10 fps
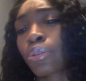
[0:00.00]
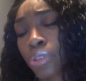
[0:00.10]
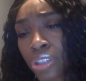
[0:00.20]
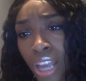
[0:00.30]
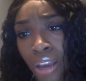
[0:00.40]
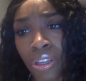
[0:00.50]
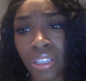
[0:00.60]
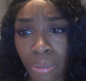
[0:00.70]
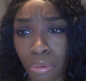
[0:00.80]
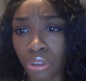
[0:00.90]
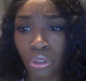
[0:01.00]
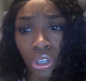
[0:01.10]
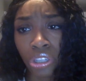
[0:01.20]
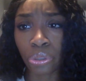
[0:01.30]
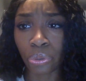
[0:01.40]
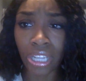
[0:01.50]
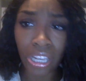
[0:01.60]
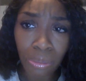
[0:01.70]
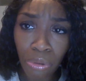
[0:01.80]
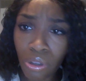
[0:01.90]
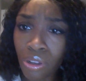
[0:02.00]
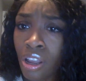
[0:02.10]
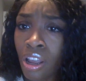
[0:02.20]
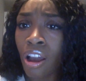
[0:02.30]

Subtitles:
which is how he's able to turn into an animal.